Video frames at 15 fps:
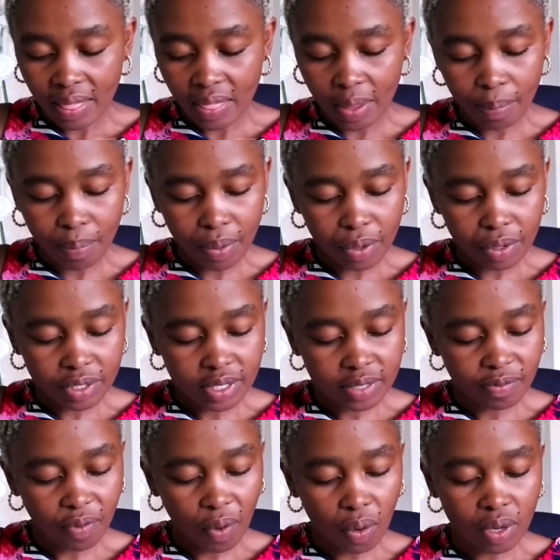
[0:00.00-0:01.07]
The book's
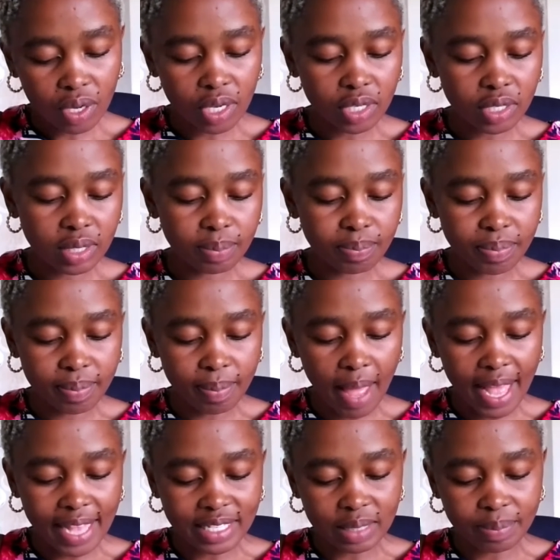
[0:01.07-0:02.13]
focus
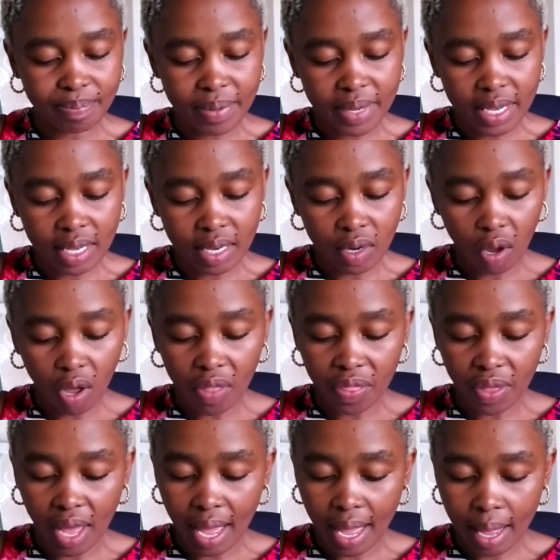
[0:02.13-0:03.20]
has been on
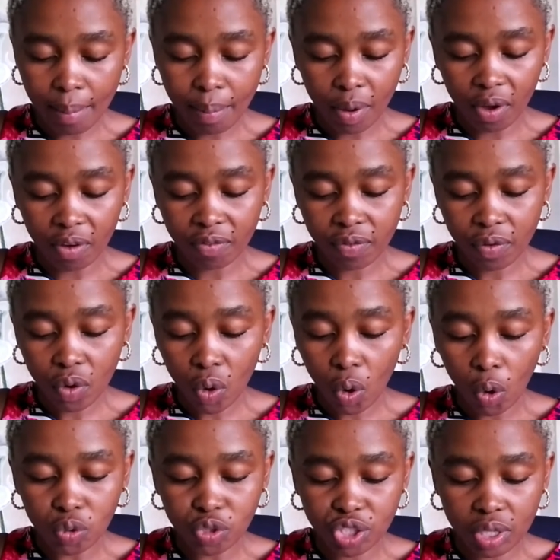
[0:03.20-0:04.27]
behalf of
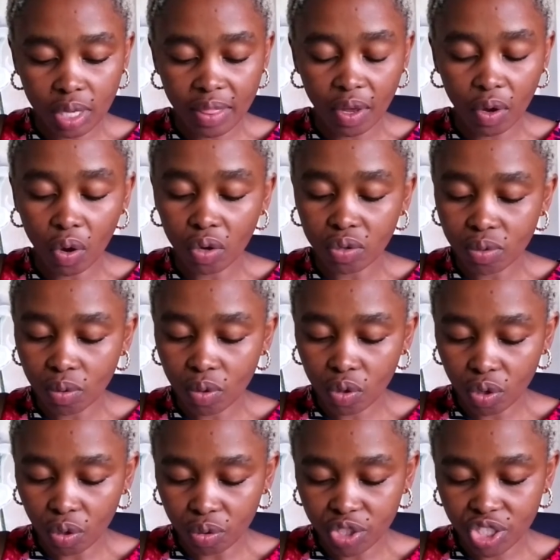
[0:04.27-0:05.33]

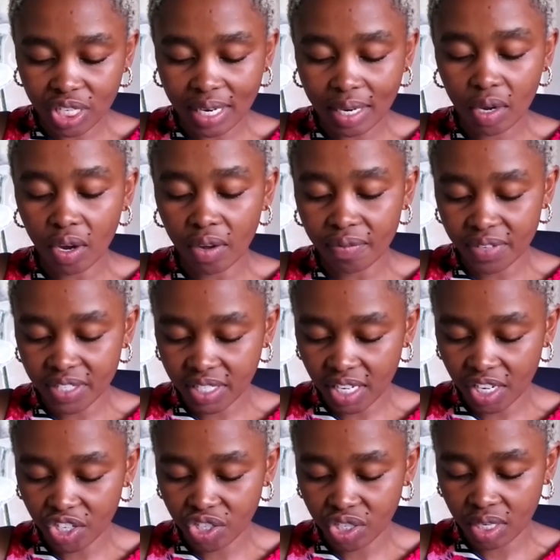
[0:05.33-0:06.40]
coaching
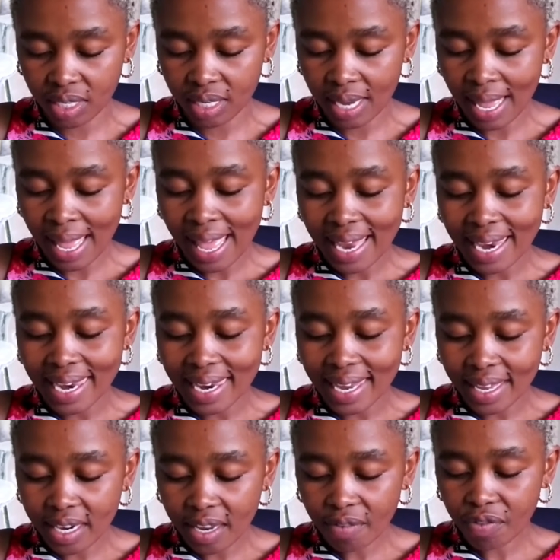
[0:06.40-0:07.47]
conversation,
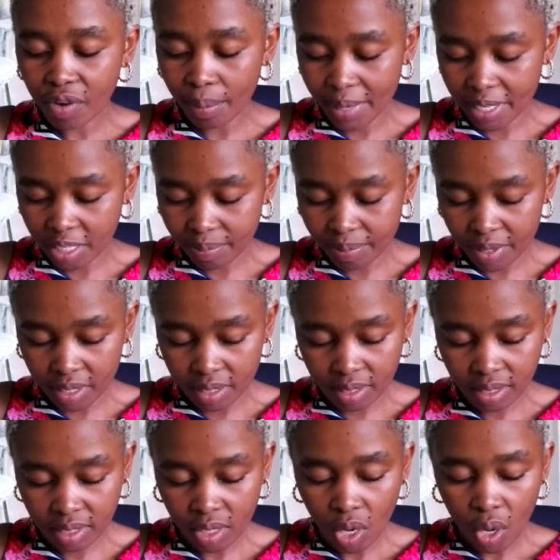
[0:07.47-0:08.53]
learning from
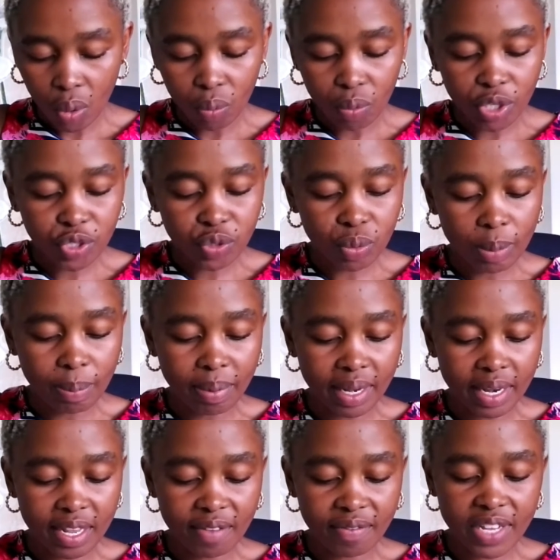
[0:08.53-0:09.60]
experience, which we
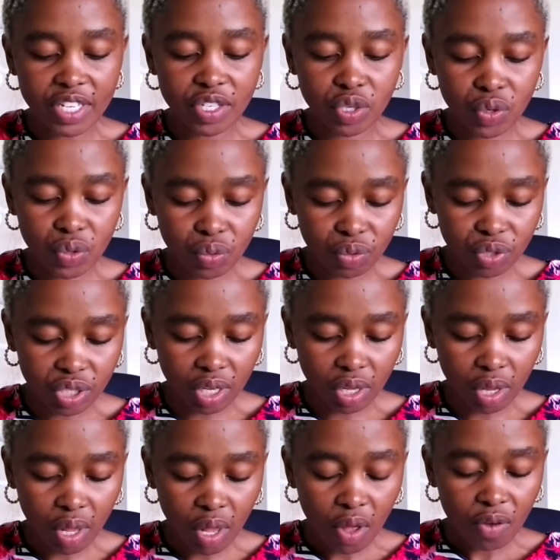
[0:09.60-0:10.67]
believe is
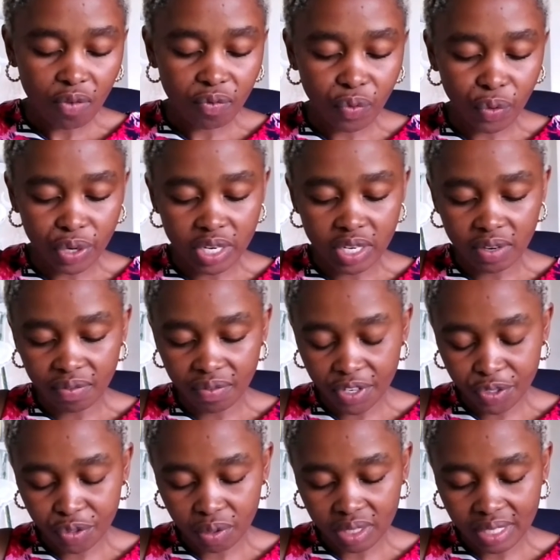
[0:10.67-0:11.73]
crucial for
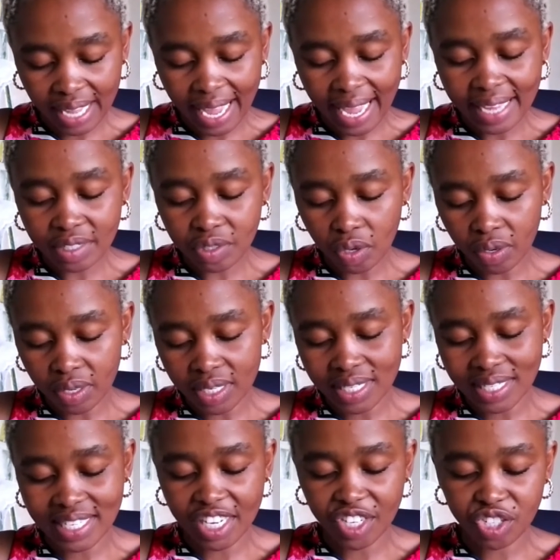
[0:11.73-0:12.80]
individual and
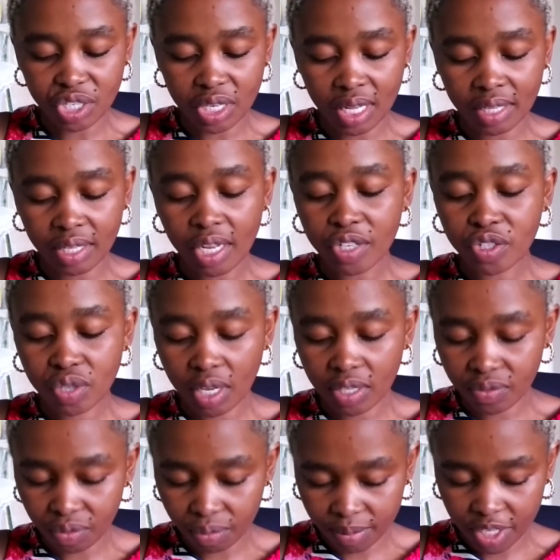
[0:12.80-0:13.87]
organizational
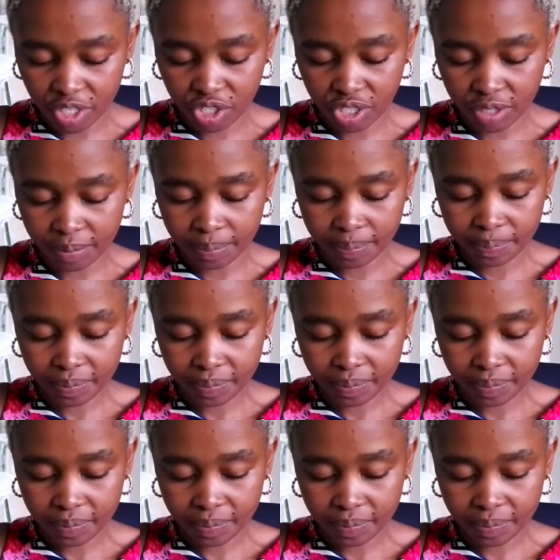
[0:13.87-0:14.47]
transformation.